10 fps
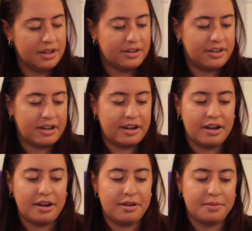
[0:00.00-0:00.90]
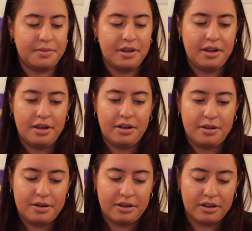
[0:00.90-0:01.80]
It's like a
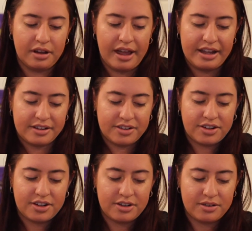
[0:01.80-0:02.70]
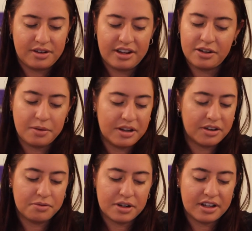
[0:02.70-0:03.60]
light, it's
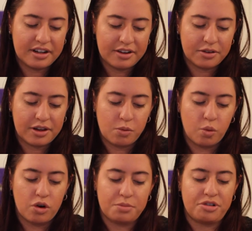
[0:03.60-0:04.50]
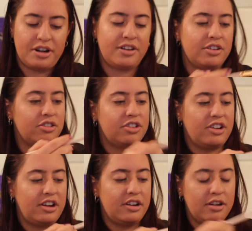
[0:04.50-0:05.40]
a really nice like warm transition
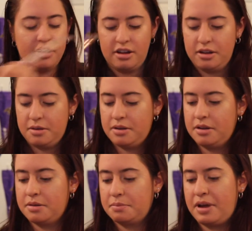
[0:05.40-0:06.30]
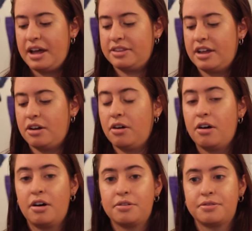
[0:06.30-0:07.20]
shade. Pat that
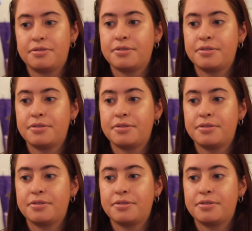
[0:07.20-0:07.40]
off.